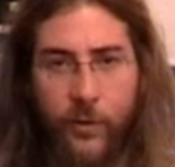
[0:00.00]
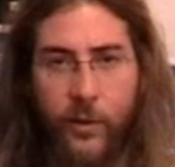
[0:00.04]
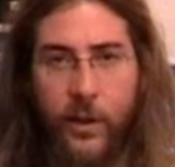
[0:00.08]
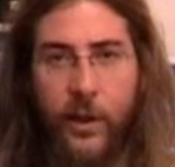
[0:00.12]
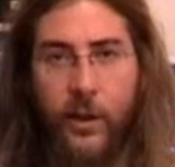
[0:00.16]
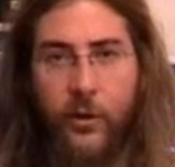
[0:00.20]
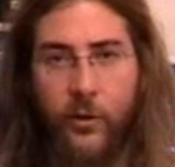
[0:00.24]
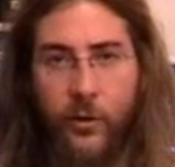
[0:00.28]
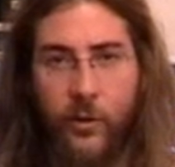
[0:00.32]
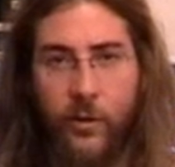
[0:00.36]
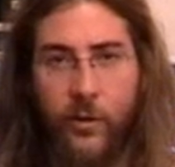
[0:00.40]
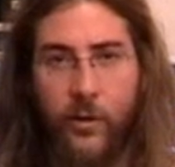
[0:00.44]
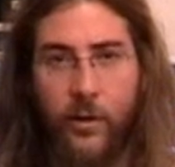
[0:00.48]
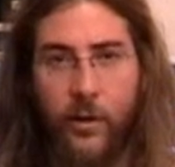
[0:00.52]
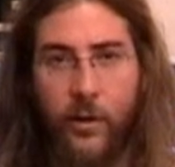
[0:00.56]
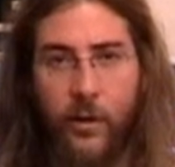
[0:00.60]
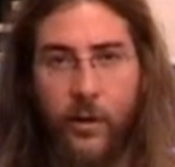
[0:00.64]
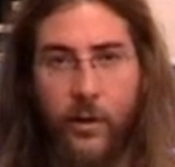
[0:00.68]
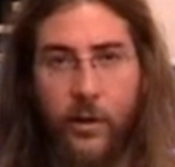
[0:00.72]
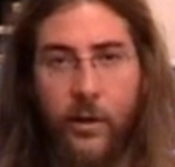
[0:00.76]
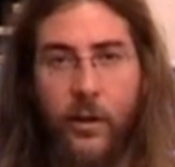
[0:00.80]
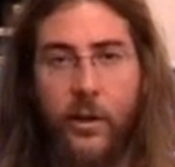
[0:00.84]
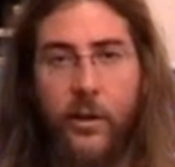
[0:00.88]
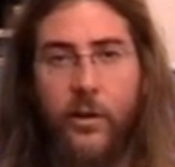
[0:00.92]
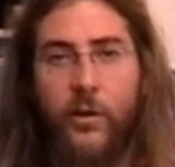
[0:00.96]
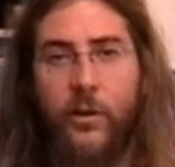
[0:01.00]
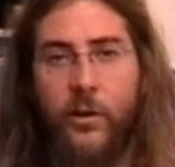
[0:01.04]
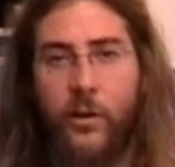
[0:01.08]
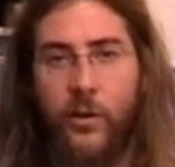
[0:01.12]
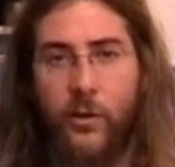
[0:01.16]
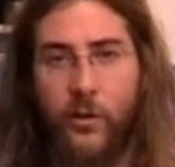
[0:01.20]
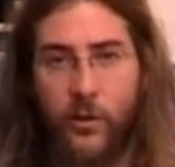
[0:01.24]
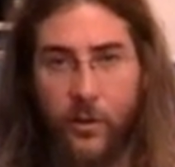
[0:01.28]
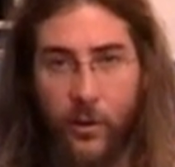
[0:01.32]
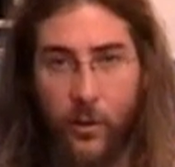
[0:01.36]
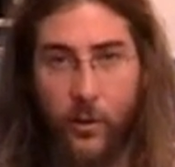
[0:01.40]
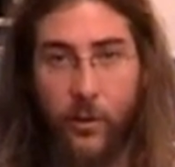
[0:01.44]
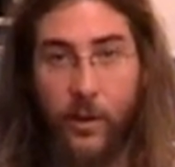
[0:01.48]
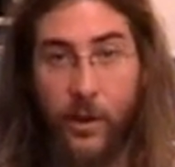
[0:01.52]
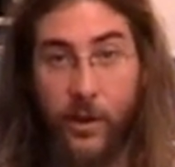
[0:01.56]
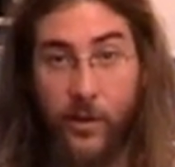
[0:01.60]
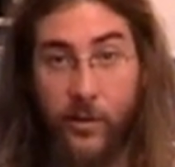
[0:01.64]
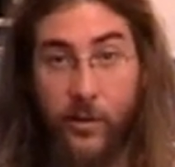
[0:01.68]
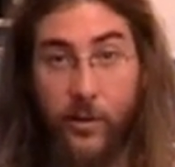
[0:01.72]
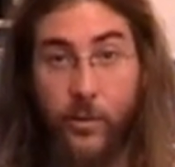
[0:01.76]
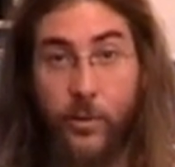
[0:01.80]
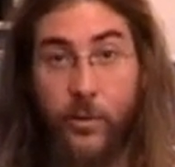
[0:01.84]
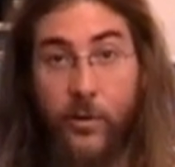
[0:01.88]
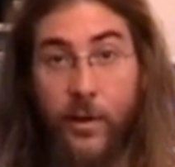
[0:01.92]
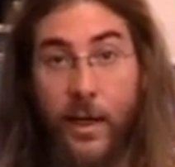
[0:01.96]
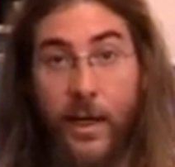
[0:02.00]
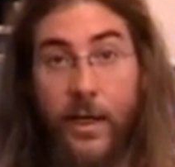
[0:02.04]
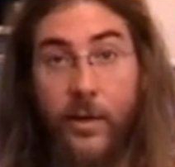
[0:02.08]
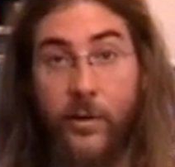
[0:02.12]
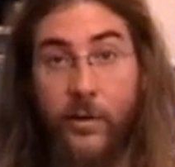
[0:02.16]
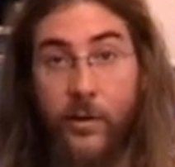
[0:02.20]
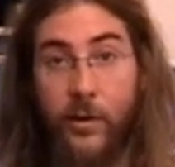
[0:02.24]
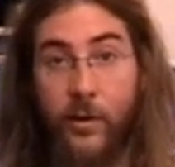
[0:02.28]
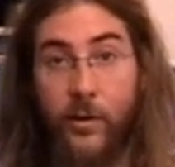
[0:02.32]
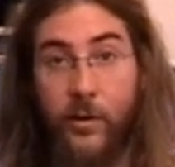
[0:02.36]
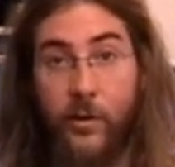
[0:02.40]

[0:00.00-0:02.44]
of each song, so you don't get surprised